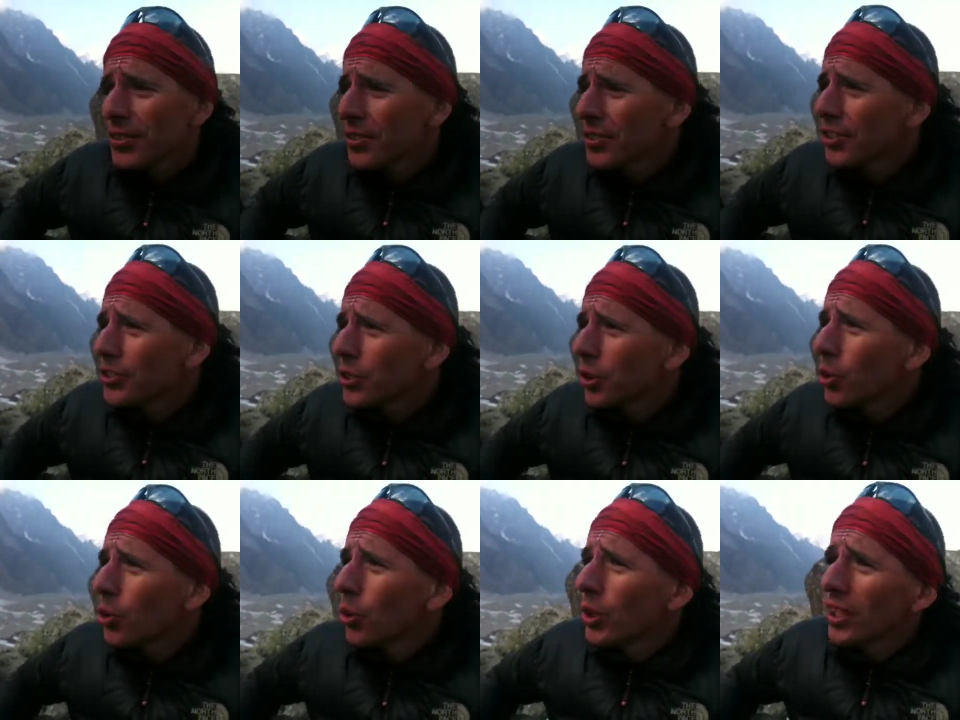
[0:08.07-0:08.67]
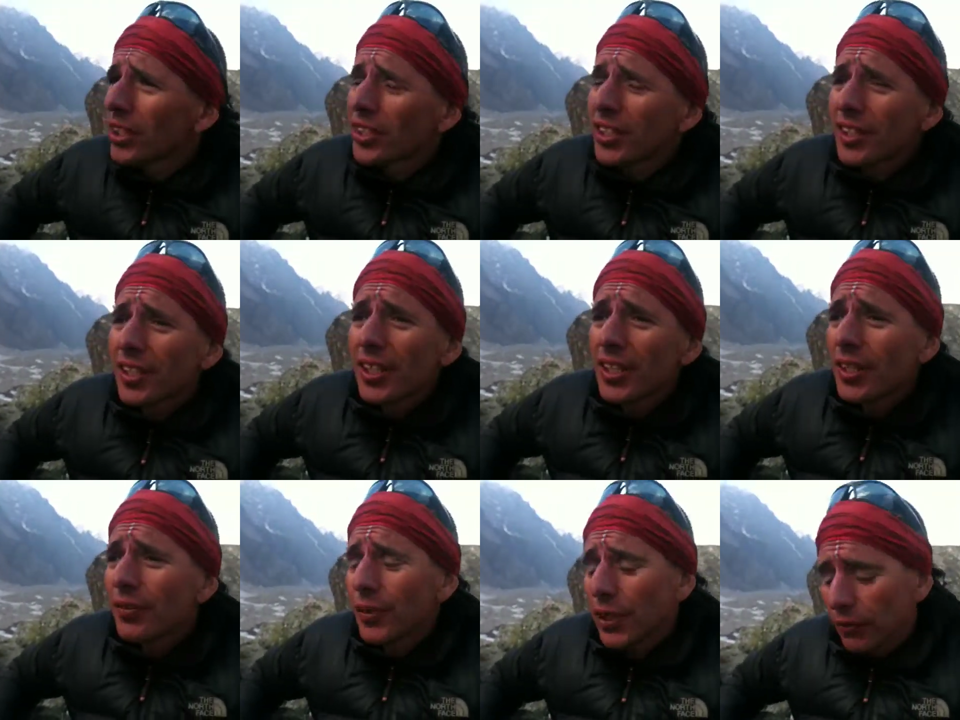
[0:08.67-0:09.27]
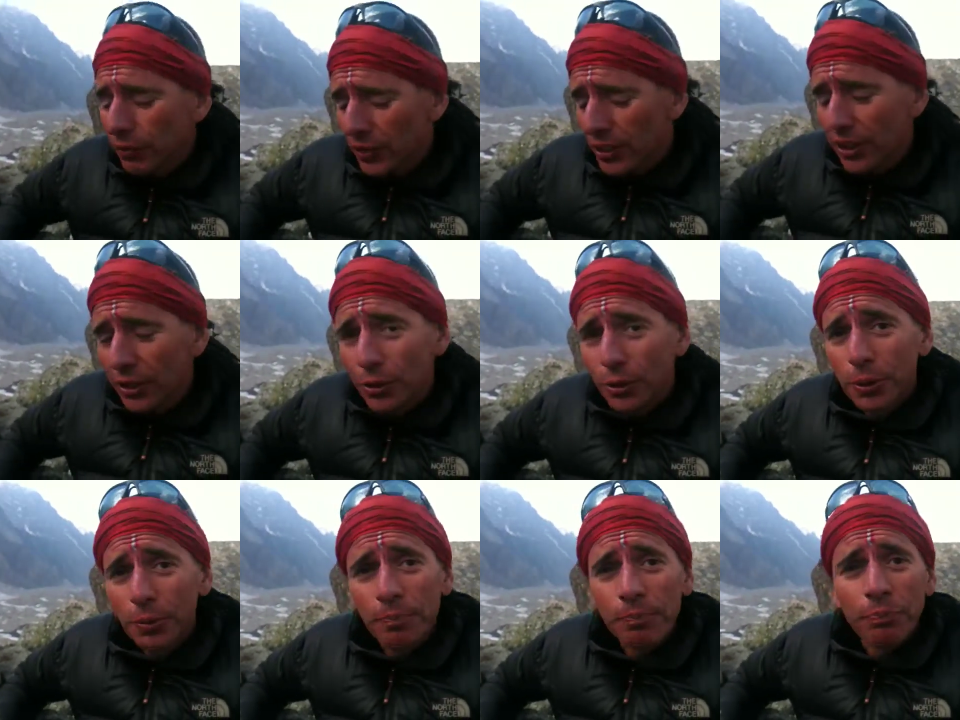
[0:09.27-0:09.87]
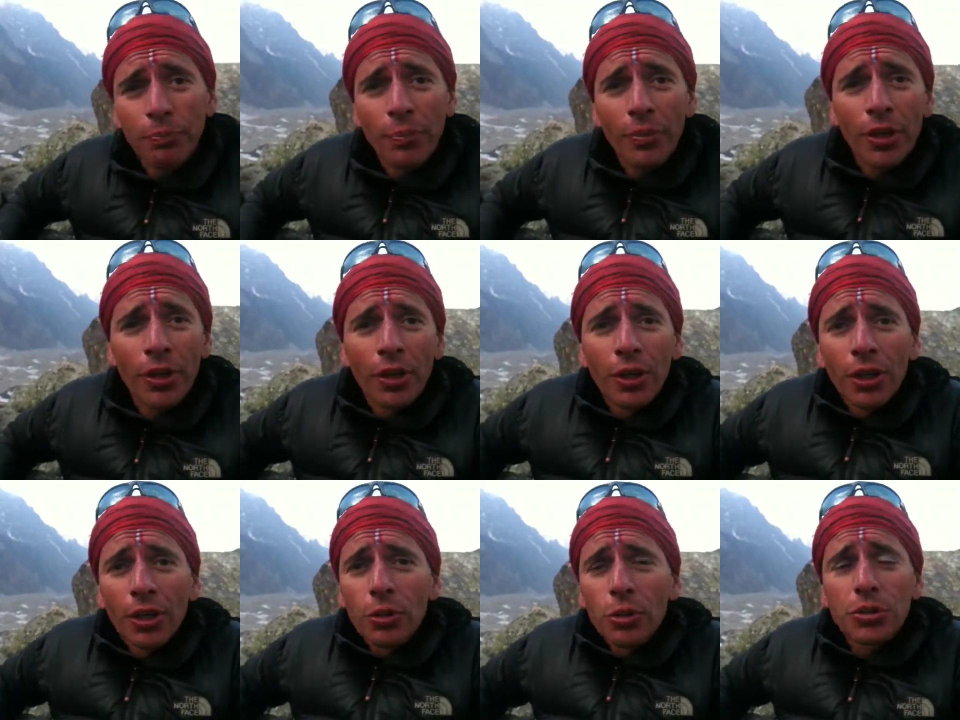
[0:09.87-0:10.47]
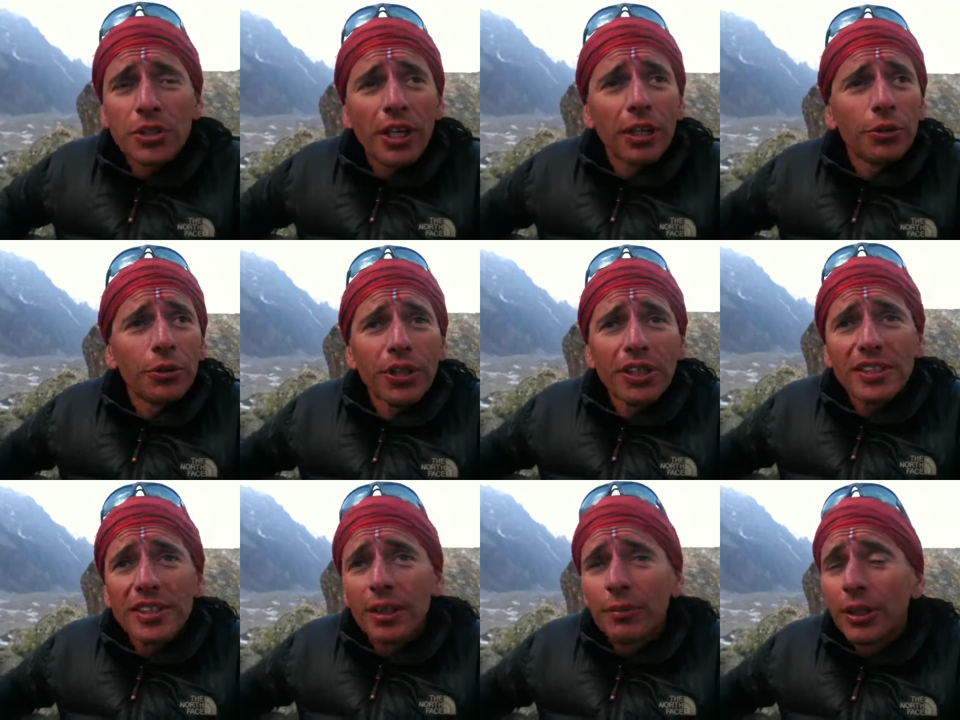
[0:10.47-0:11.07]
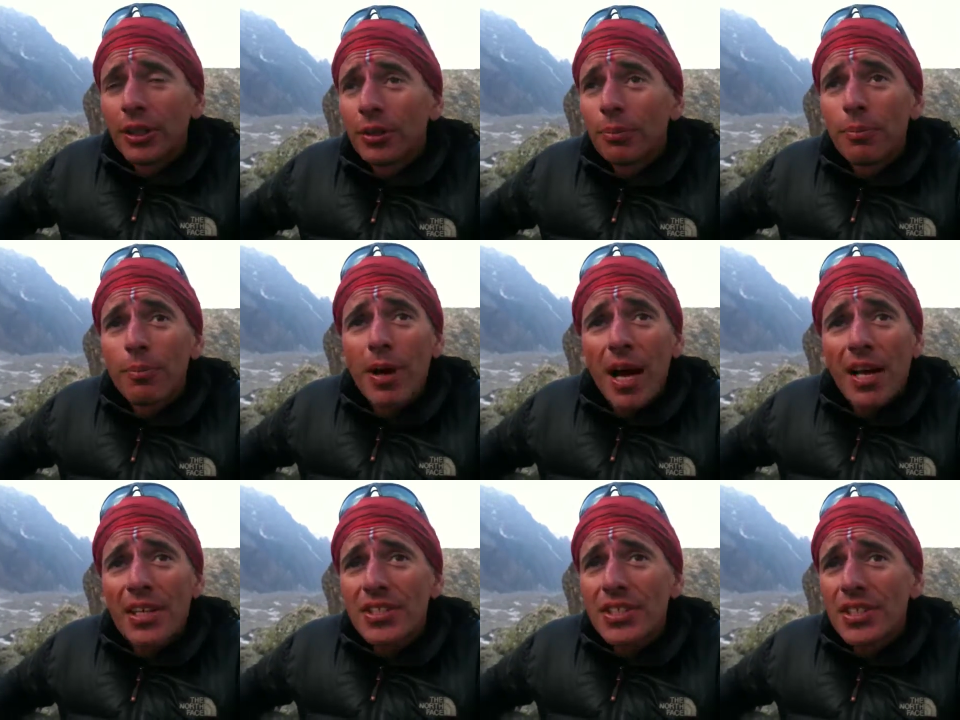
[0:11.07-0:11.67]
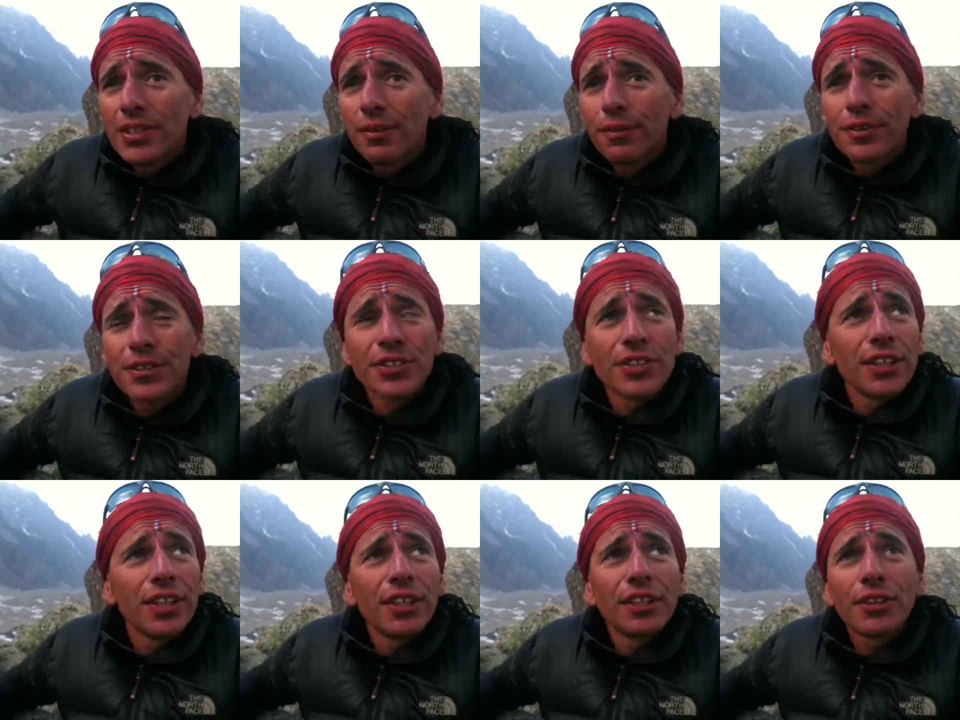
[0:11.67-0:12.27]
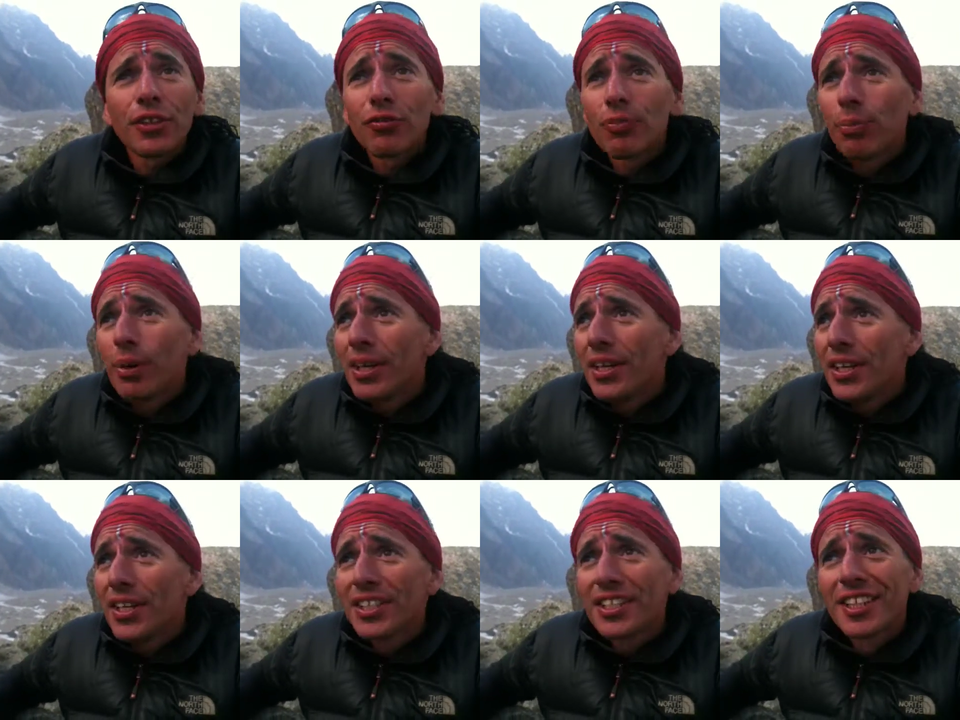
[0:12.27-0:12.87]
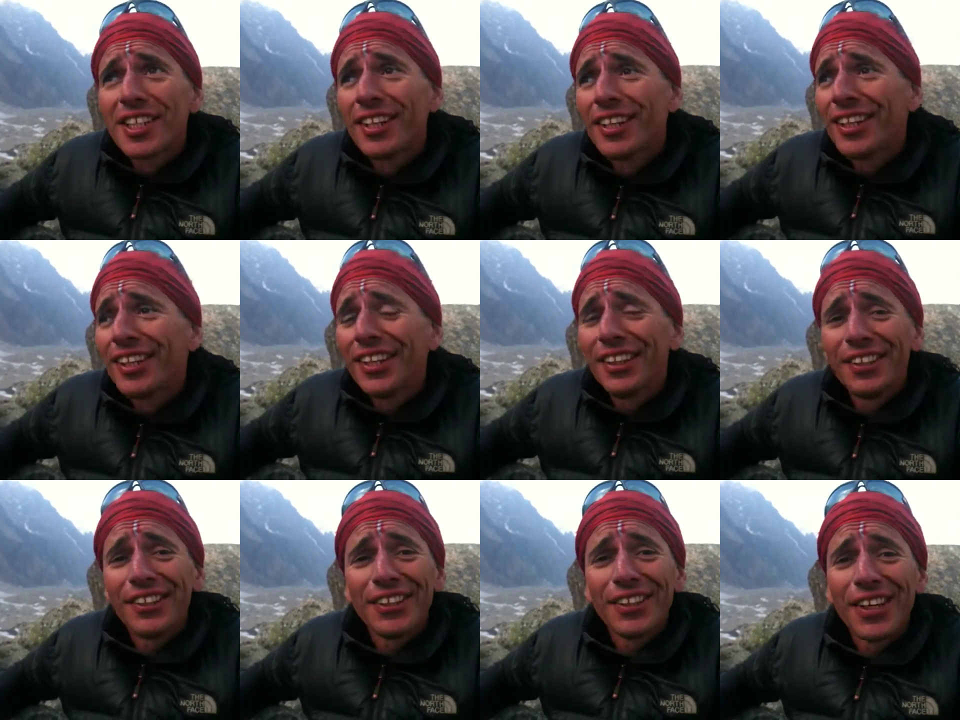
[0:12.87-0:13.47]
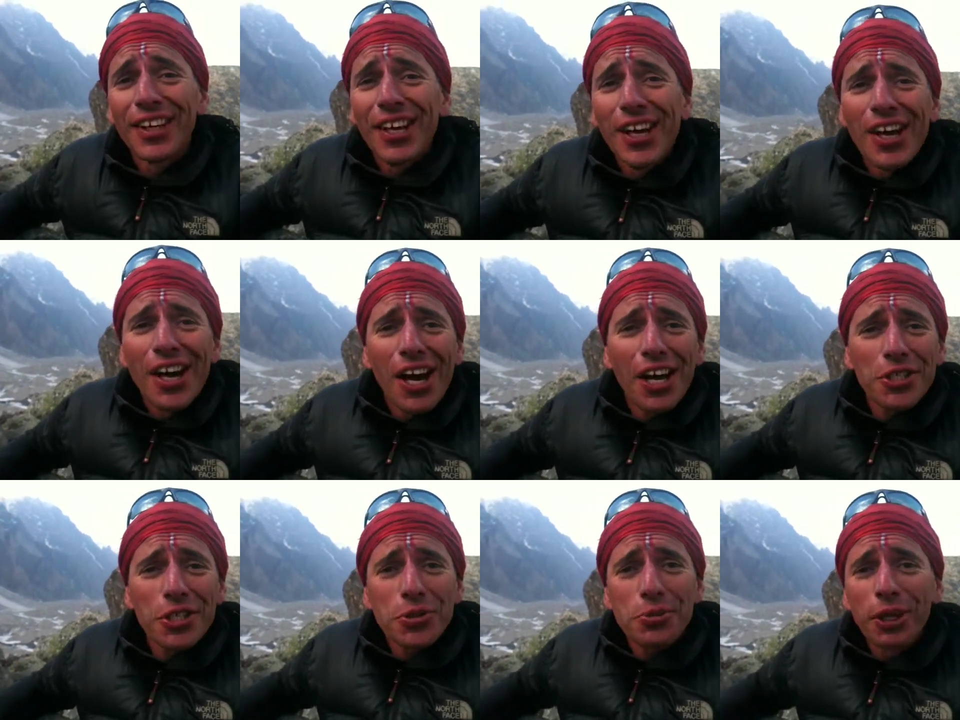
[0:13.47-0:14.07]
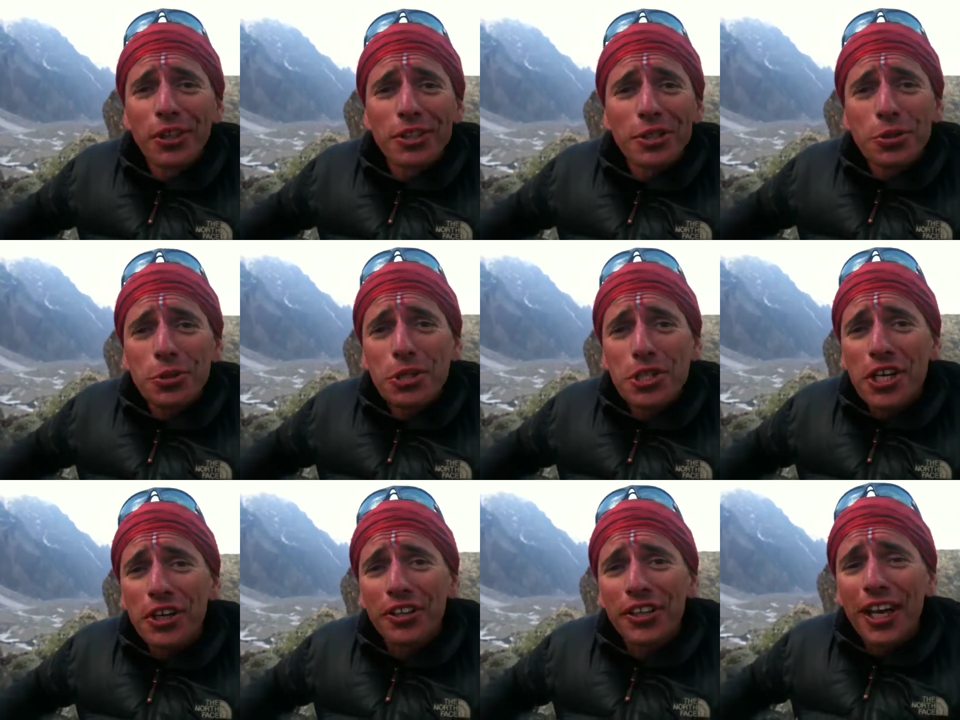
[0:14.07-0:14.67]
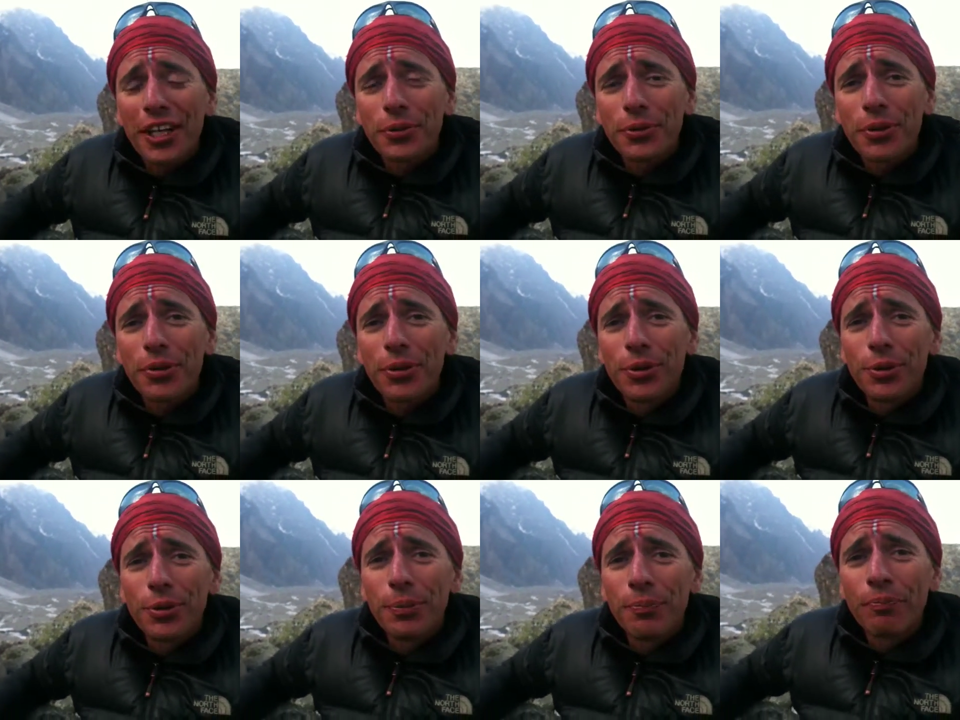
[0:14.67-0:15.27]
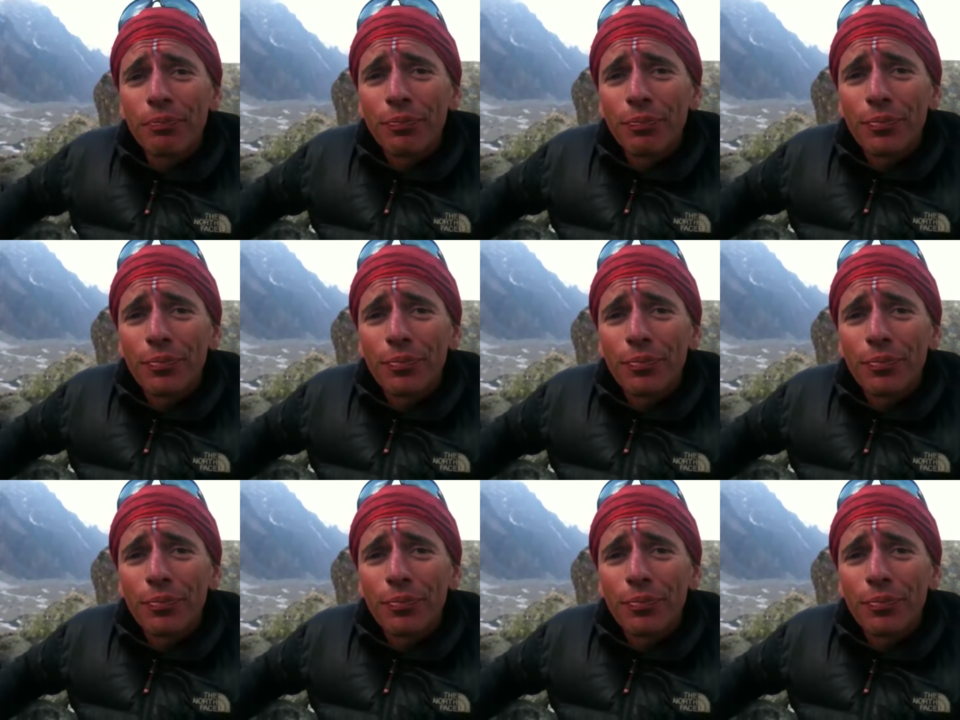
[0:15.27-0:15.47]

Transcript: This is a quick evening video to tell you that I'm in a massive state of bliss and I just wanted to share that with you.